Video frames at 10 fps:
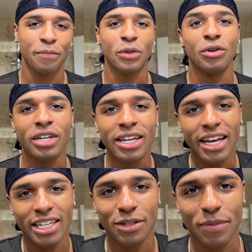You need
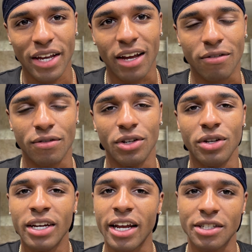SPF. You
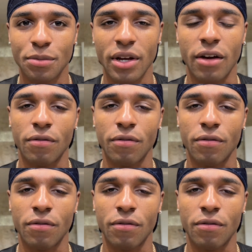need SPF.